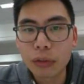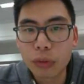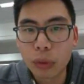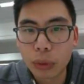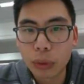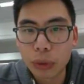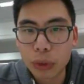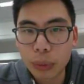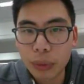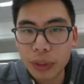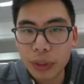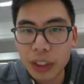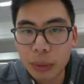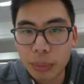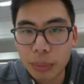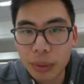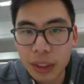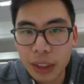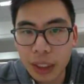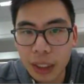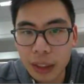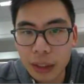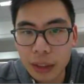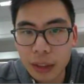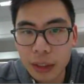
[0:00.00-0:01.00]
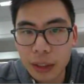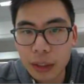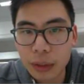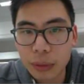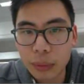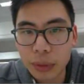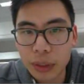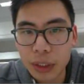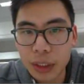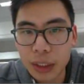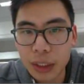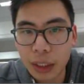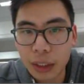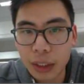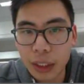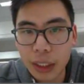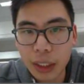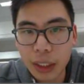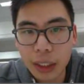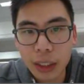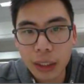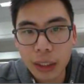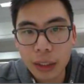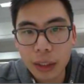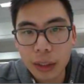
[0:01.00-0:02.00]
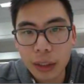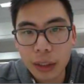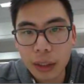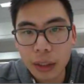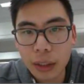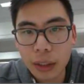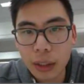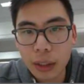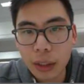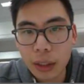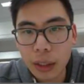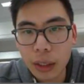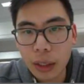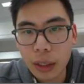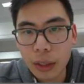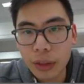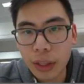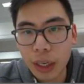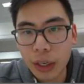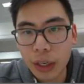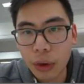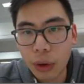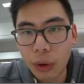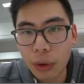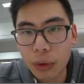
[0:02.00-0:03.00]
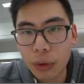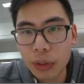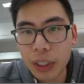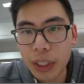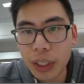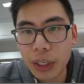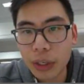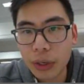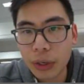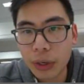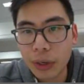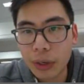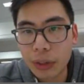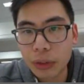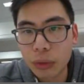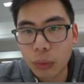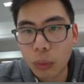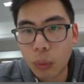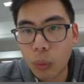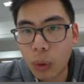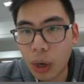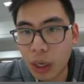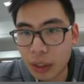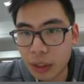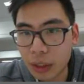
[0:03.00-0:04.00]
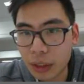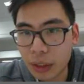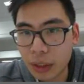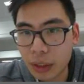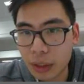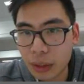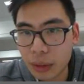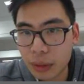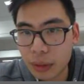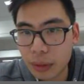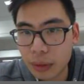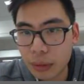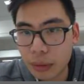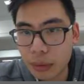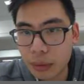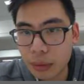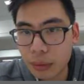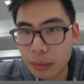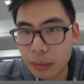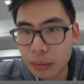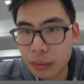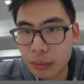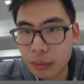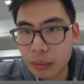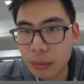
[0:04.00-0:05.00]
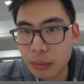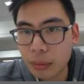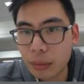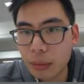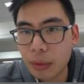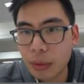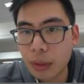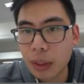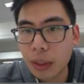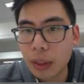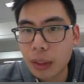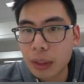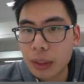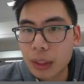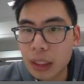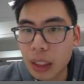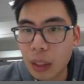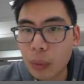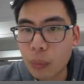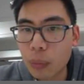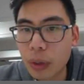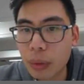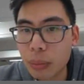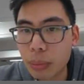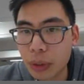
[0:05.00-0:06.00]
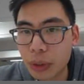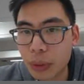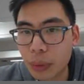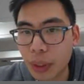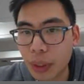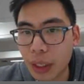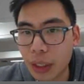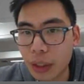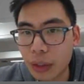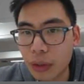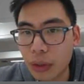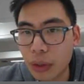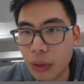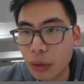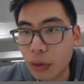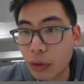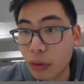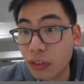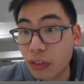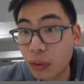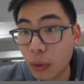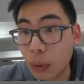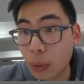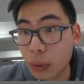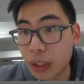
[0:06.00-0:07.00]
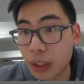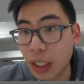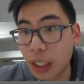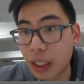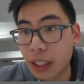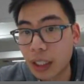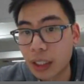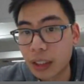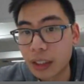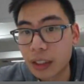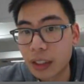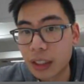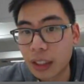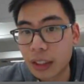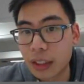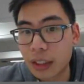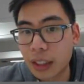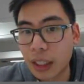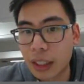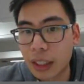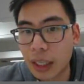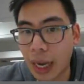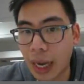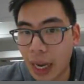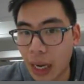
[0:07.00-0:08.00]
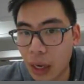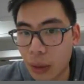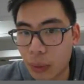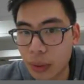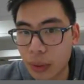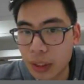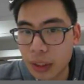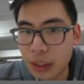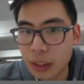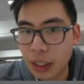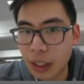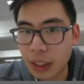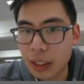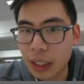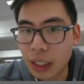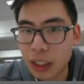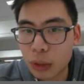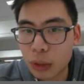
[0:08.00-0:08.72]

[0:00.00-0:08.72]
for 20%, which is down here, that only occurs once, somewhere between 14 and 16 hours, and